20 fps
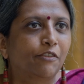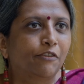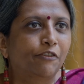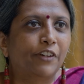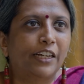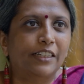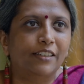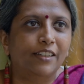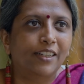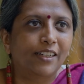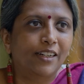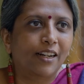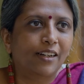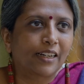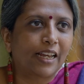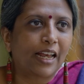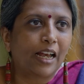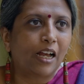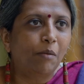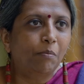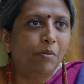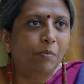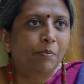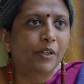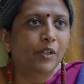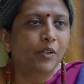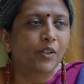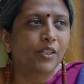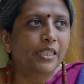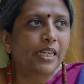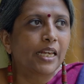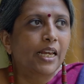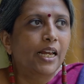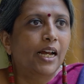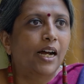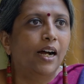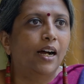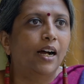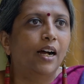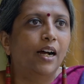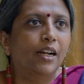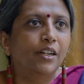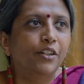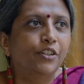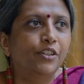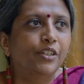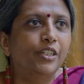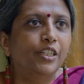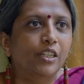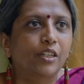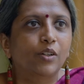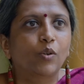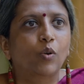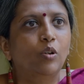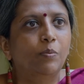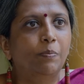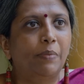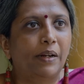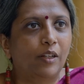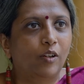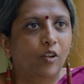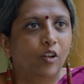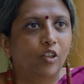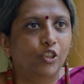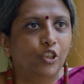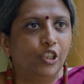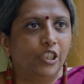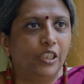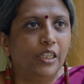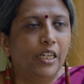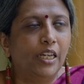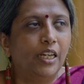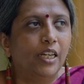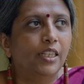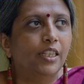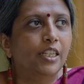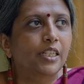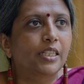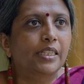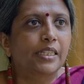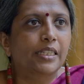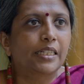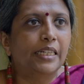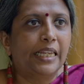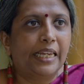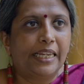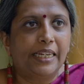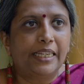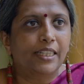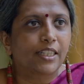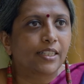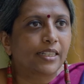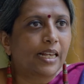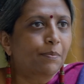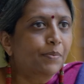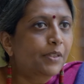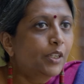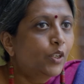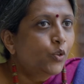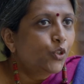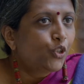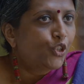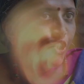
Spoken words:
feather in our cap, because 100-year-old pedagogy, this lady, this absolute